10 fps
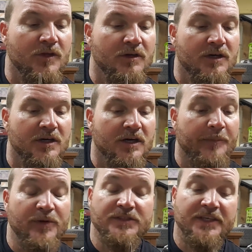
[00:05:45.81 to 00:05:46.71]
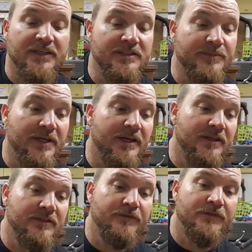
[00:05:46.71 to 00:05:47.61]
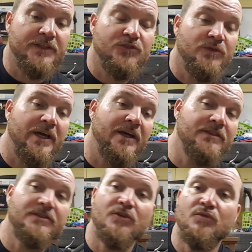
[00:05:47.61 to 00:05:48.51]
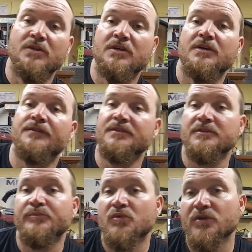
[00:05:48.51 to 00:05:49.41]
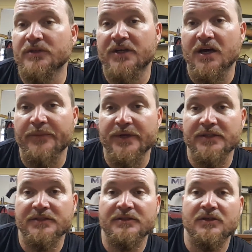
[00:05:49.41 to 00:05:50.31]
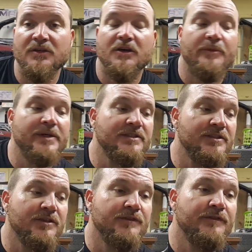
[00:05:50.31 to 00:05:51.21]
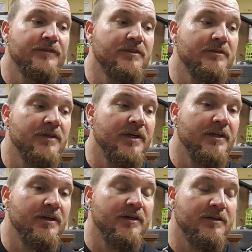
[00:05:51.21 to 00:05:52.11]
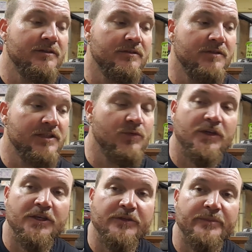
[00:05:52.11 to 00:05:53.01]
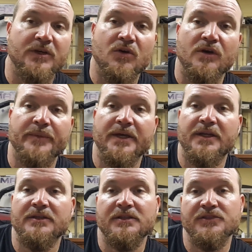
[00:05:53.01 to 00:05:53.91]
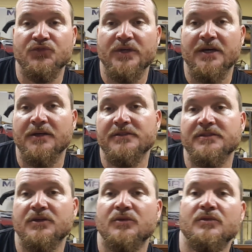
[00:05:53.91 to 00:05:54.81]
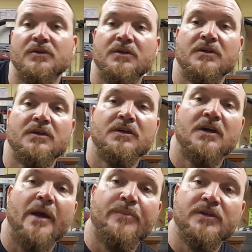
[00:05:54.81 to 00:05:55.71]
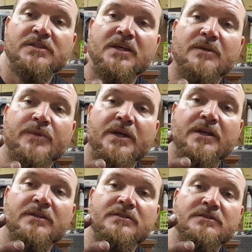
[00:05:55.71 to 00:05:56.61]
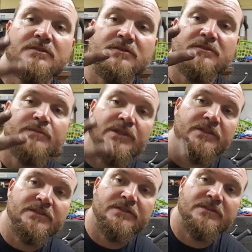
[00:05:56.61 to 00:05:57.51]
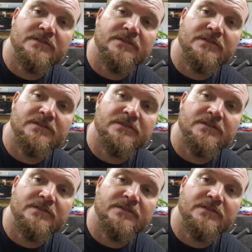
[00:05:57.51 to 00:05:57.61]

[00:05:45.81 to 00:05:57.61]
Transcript: appreciate this, man, that you guys show love and support and comment on all my stuff. And that's what keeps me going, man, is you guys. So I appreciate it, man. Peace.